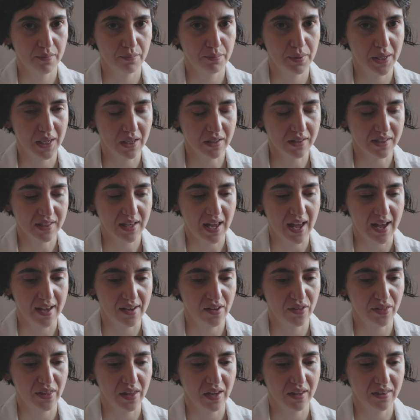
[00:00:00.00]
because I
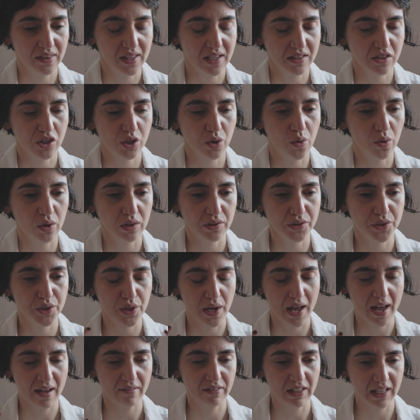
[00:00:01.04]
think that's cool to
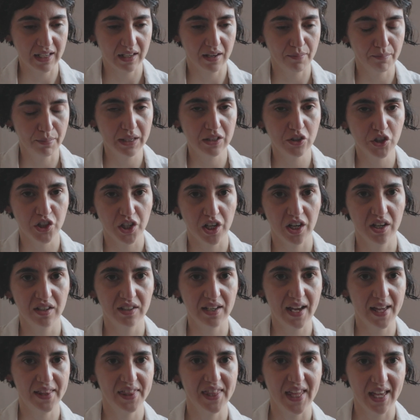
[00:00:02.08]
have like a big shirt
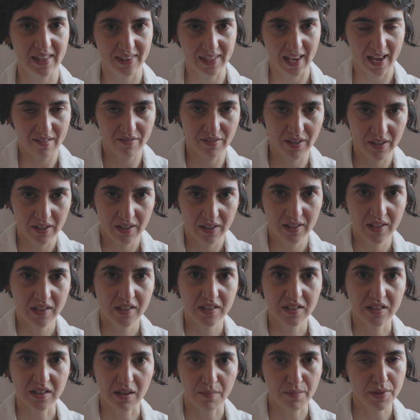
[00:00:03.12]
and then have
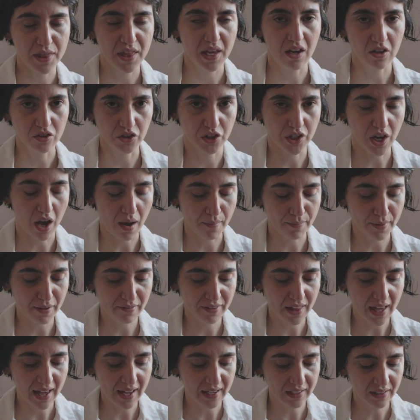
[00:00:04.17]
something on top of
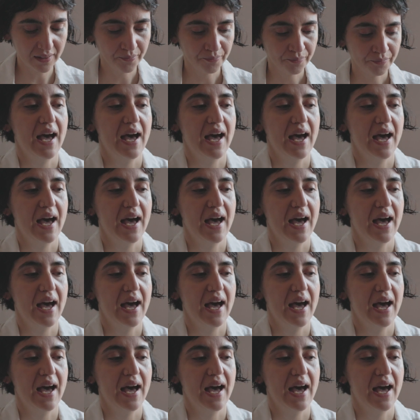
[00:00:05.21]
that.